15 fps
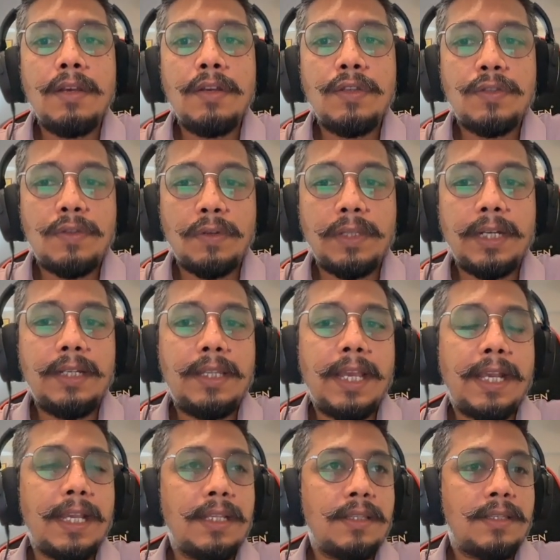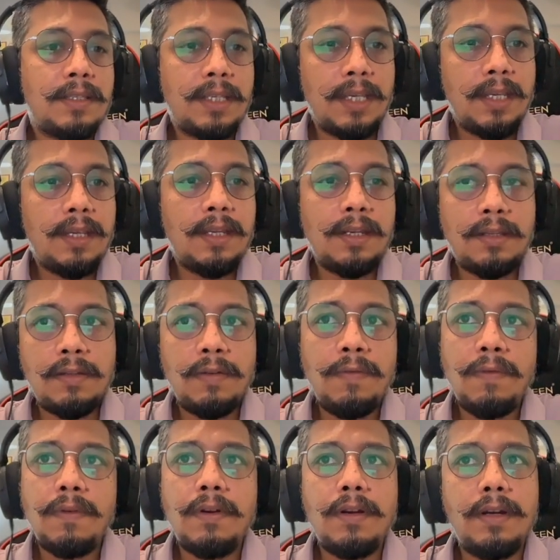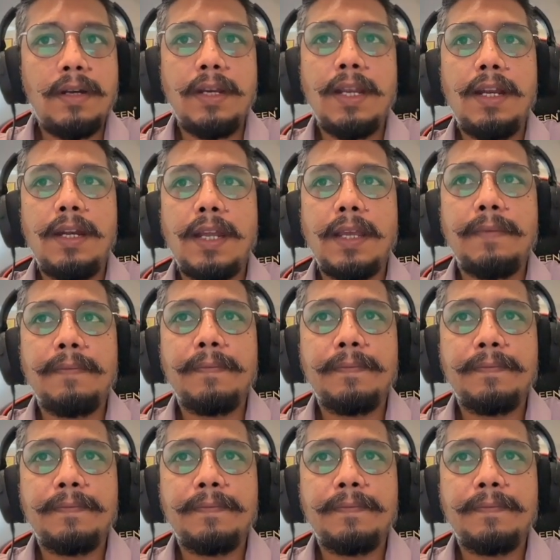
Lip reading: so that they can see into real time.